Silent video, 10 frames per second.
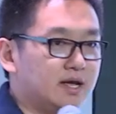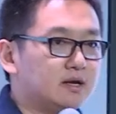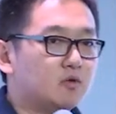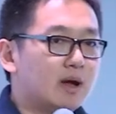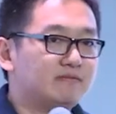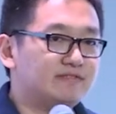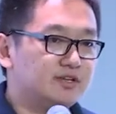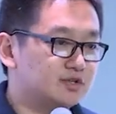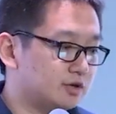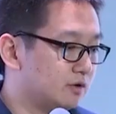n-gram
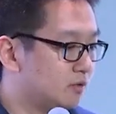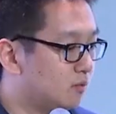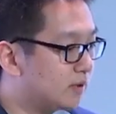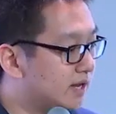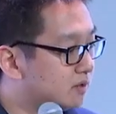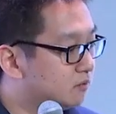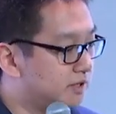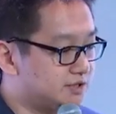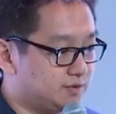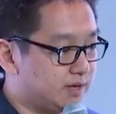feature,
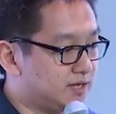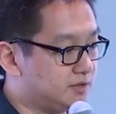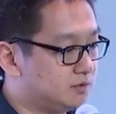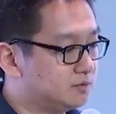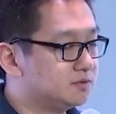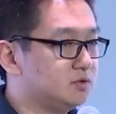which you can use